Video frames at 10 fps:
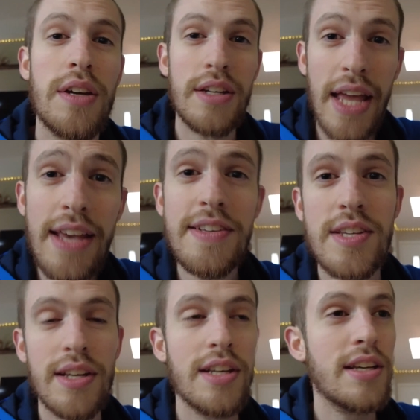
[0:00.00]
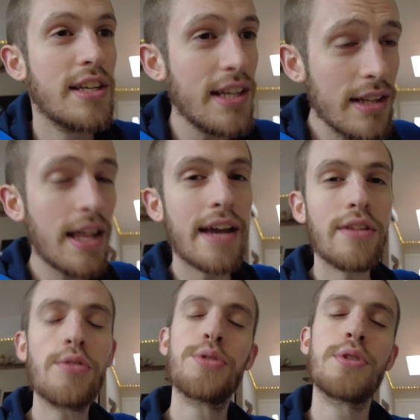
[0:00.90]
Nate, he
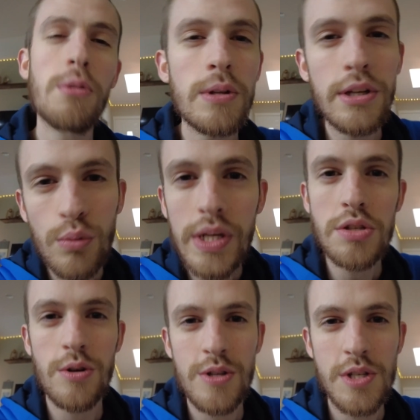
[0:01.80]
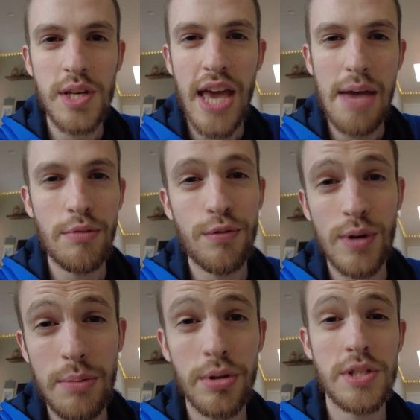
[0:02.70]
thoroughly researches a game before
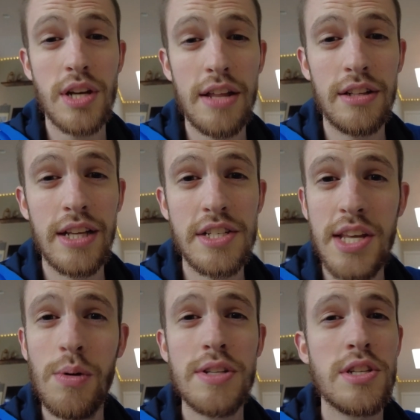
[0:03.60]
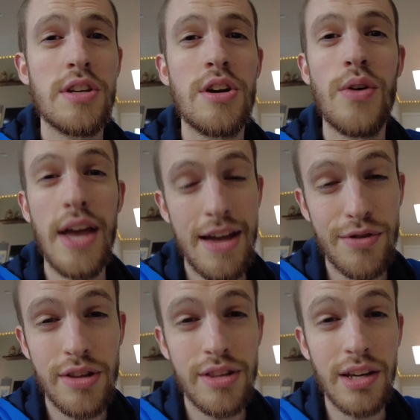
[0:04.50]
he puts it on the list. He wants to know
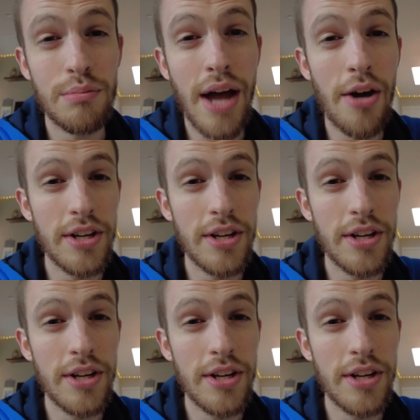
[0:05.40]
everything about